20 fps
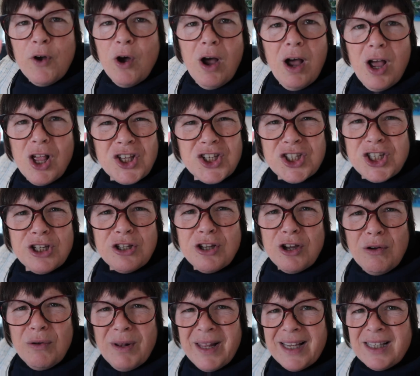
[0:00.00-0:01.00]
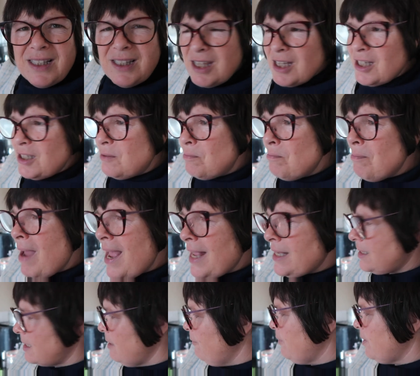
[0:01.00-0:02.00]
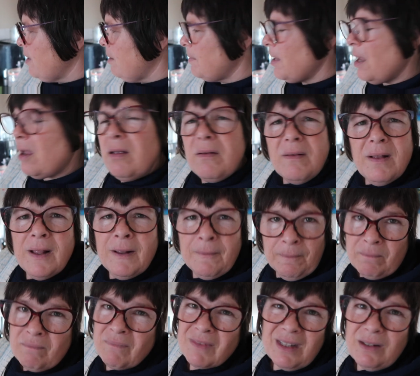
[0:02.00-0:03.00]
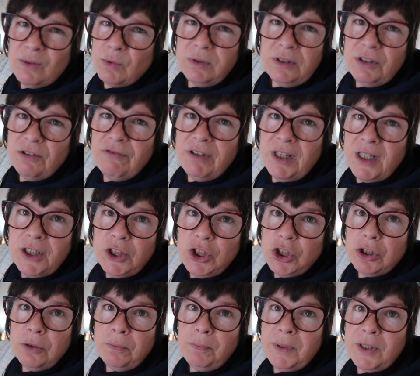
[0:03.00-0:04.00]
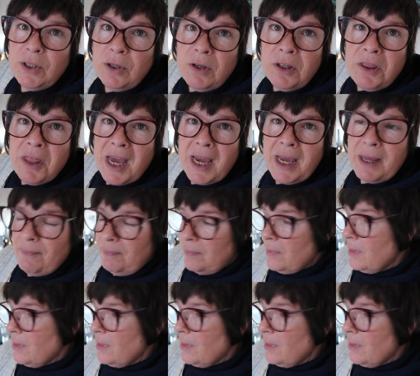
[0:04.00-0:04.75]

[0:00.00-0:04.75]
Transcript: I've got a to-do list that's massive and I'm like, oh, you really should be doing that.